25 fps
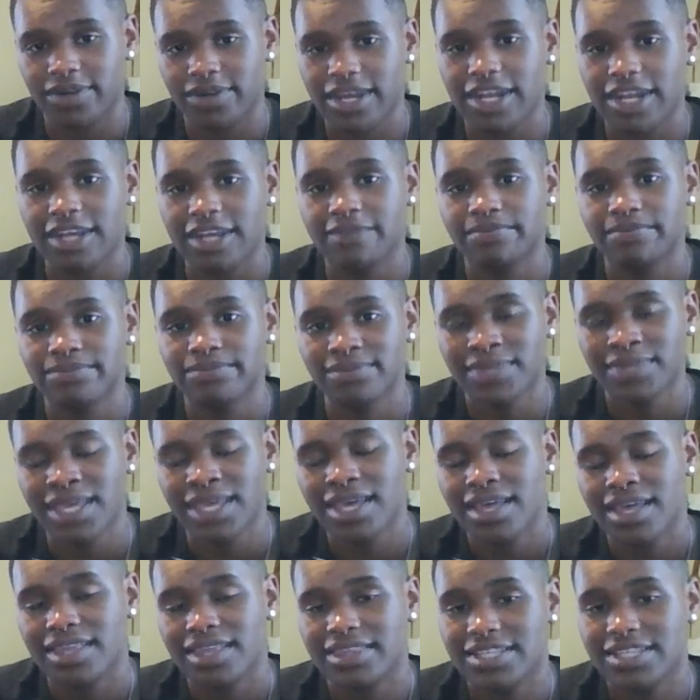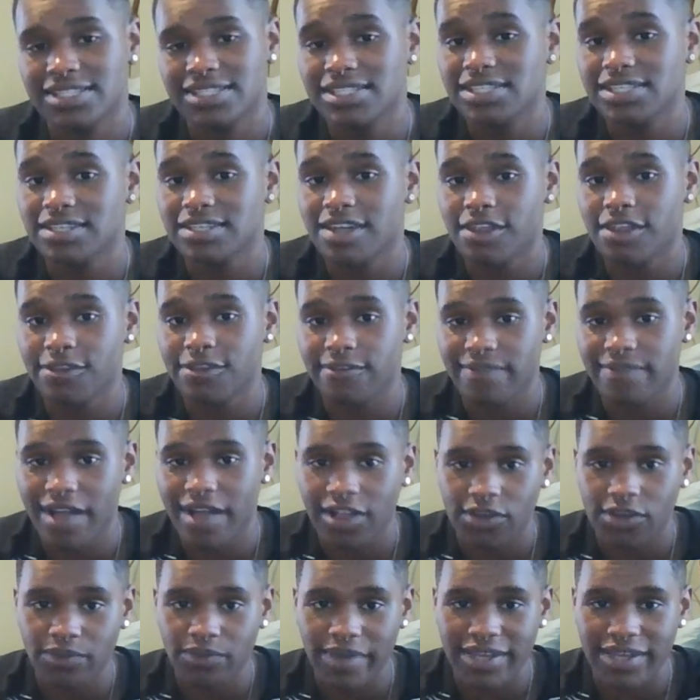in it. This is another
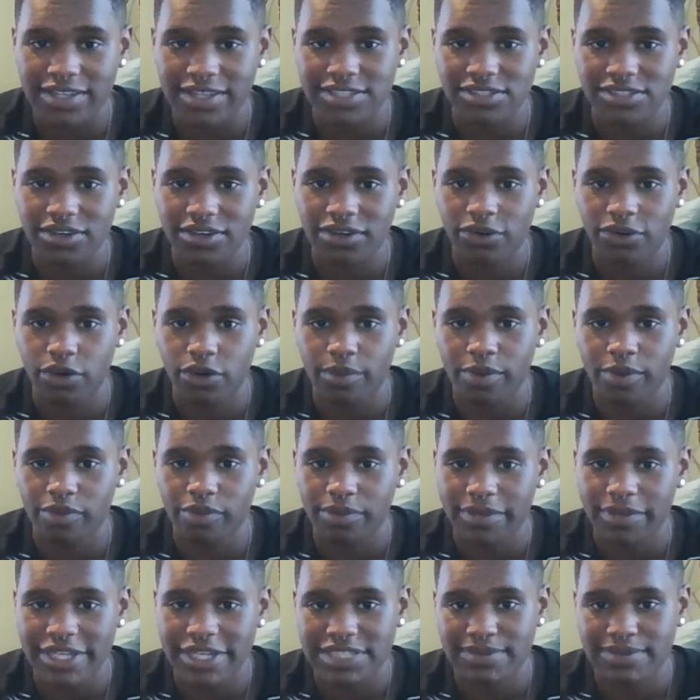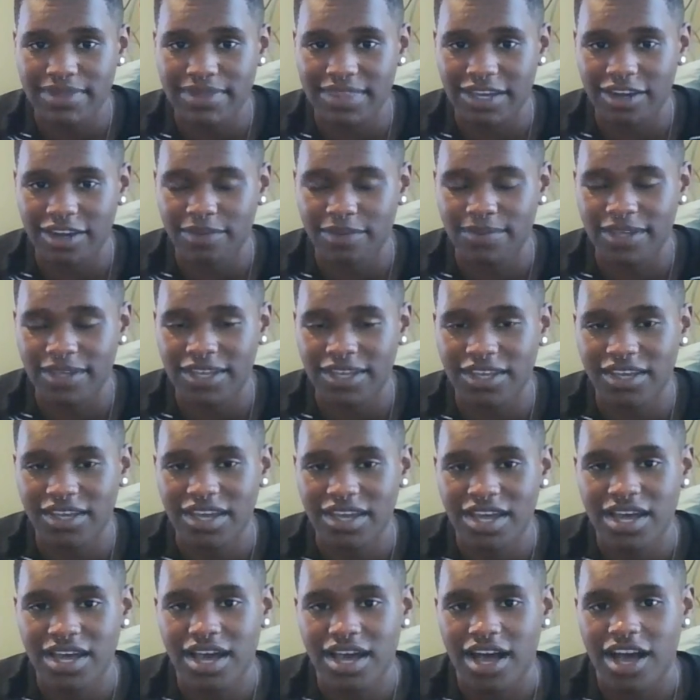valid way to start hormone replacement therapy.
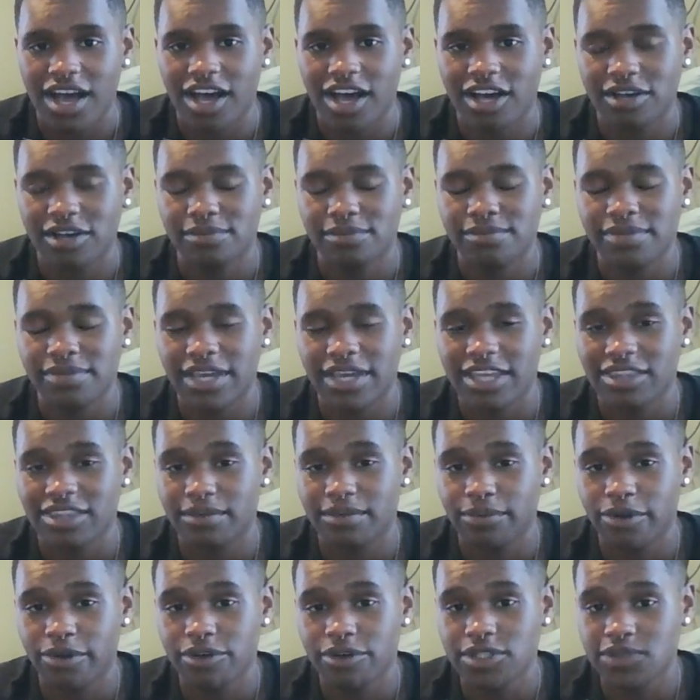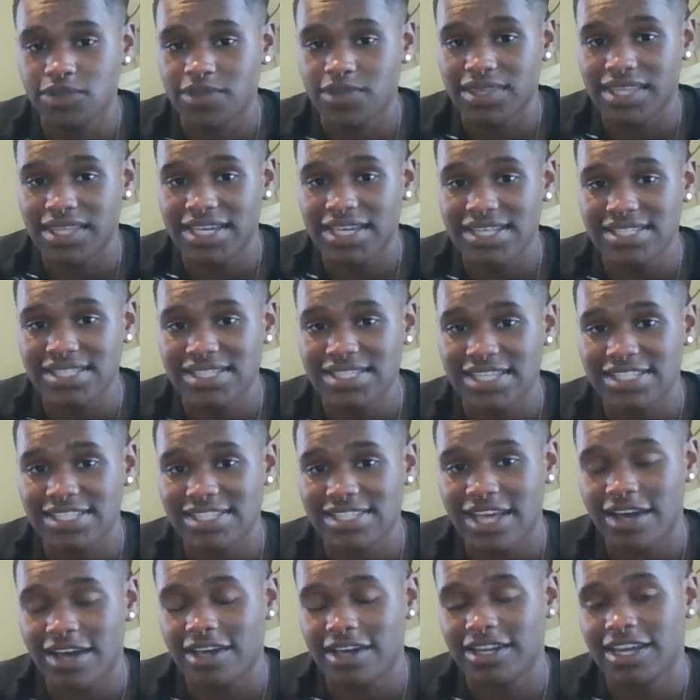And the pros with this is
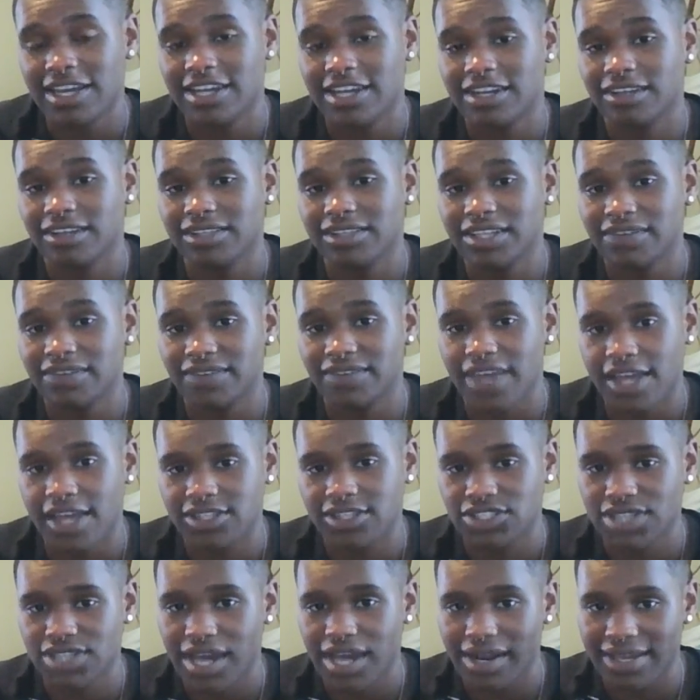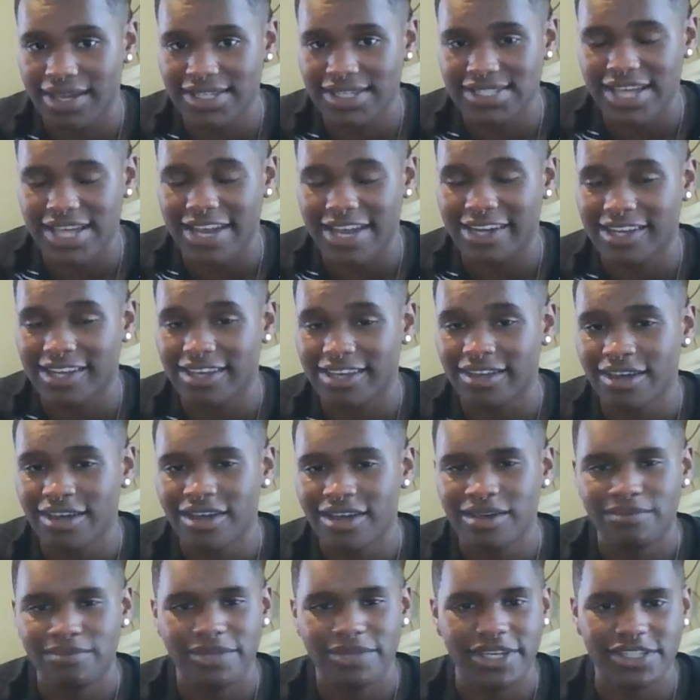that it alleviates shot anxiety
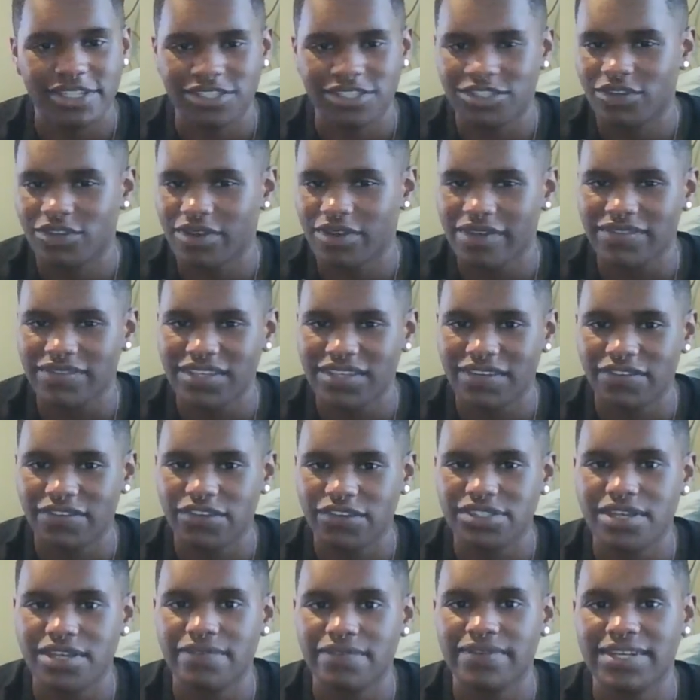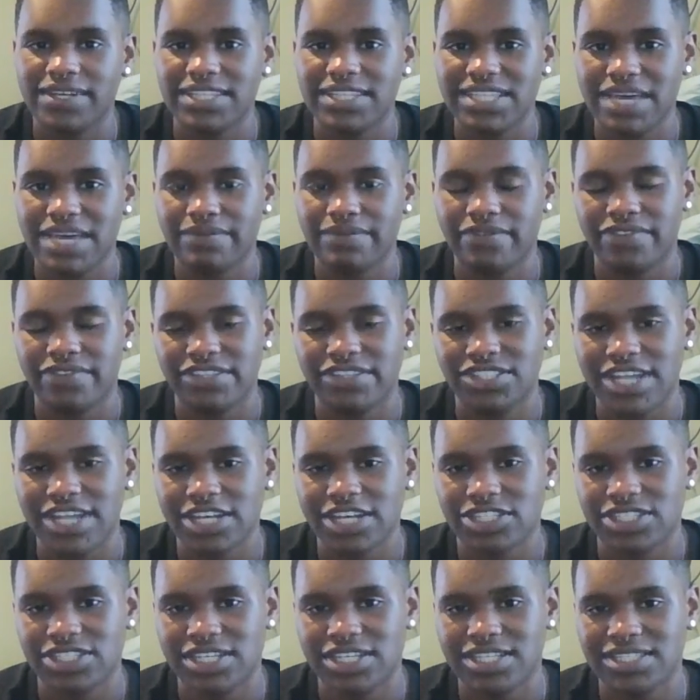because you don't have to give yourself any type of
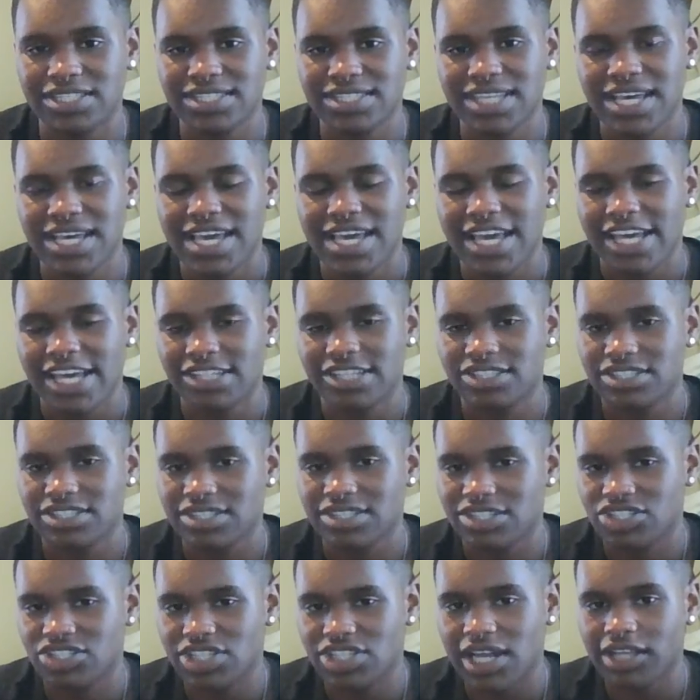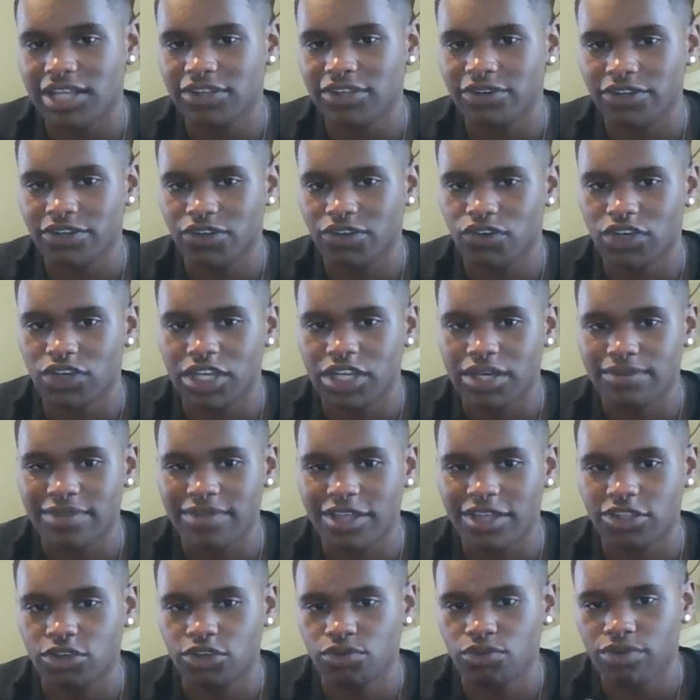injection. It's just a gel or a cream
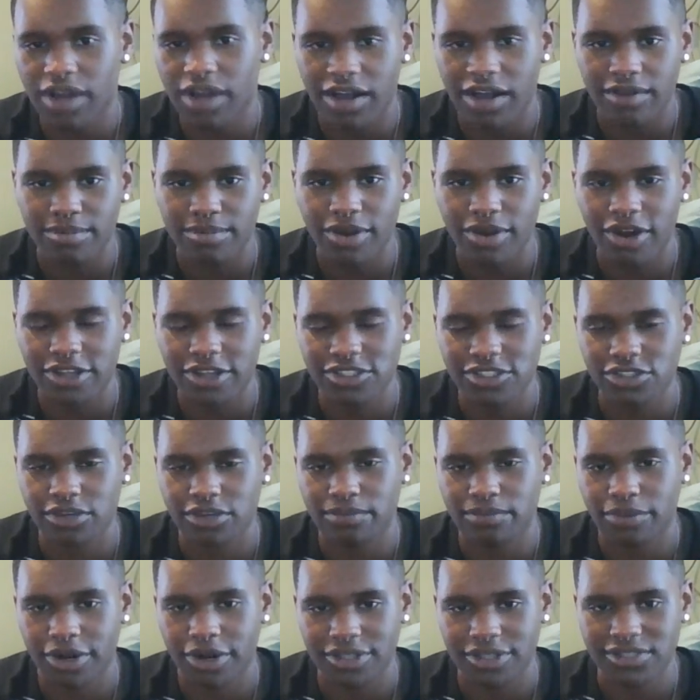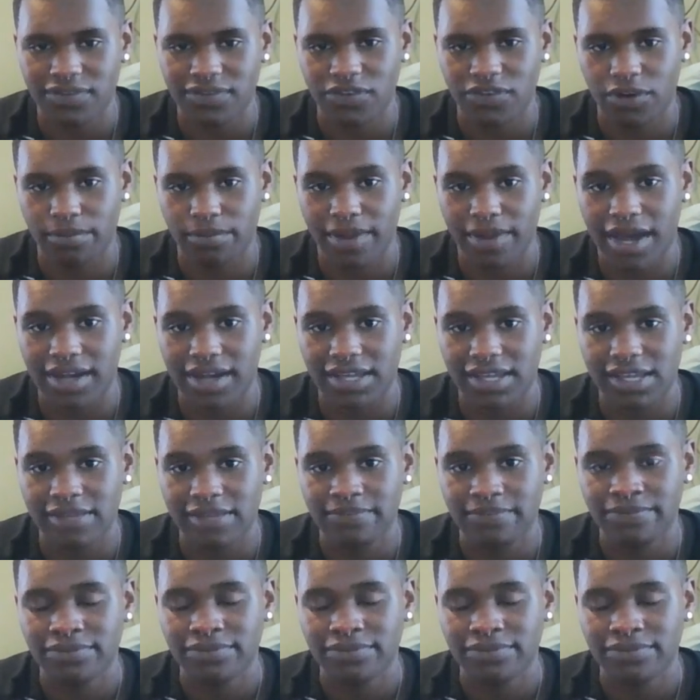that you rub on certain parts of your body.